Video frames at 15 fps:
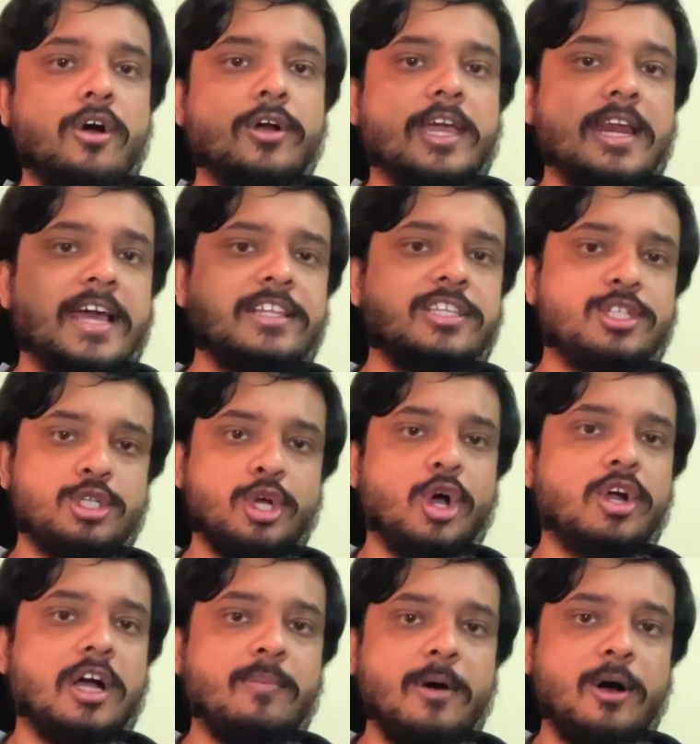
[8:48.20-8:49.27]
Okay, let's
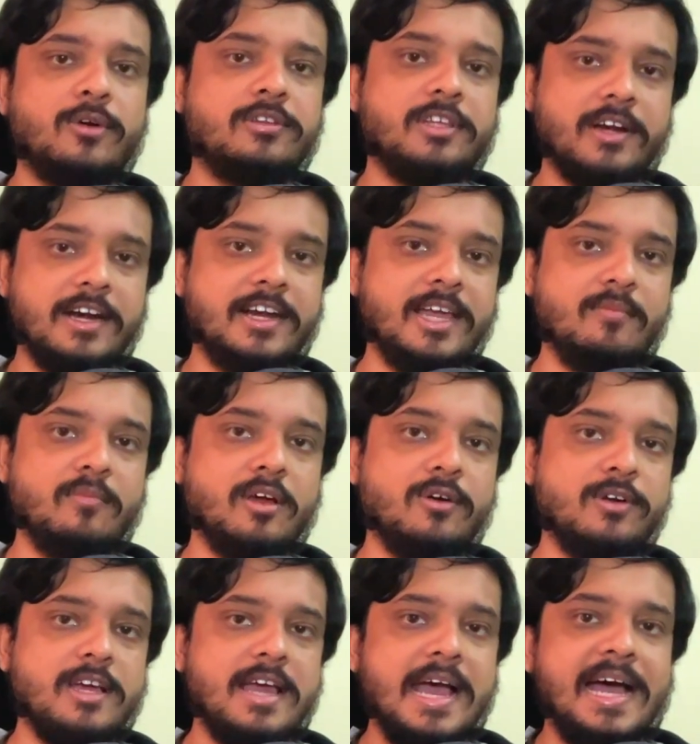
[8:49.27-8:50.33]
talk about the runtime now.